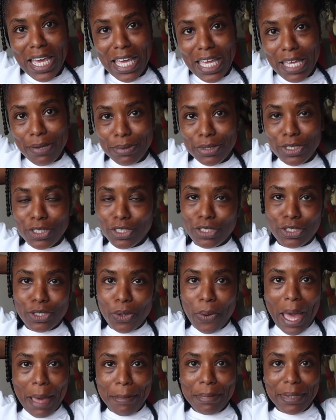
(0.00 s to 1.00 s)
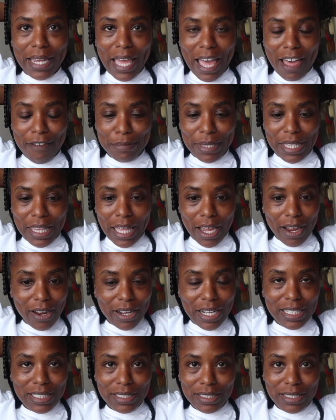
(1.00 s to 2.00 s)
He was just so happy to have me there
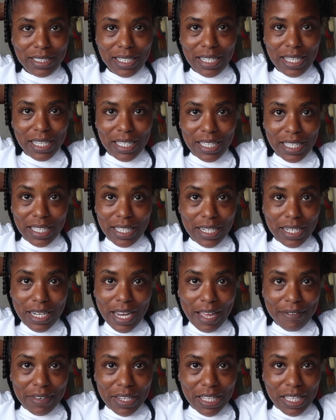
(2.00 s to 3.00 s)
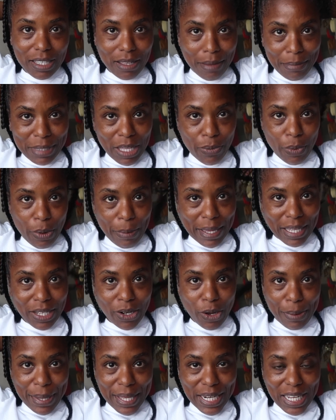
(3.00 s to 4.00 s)
because he didn't have any, I mean, they were making
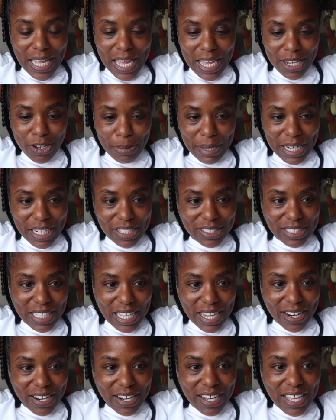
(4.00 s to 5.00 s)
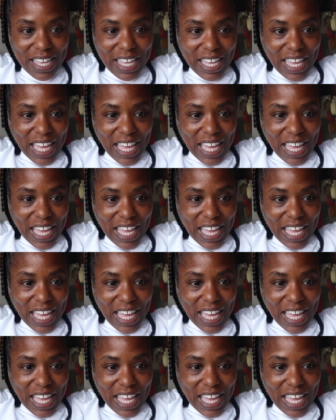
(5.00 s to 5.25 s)
no money. He had nobody else there.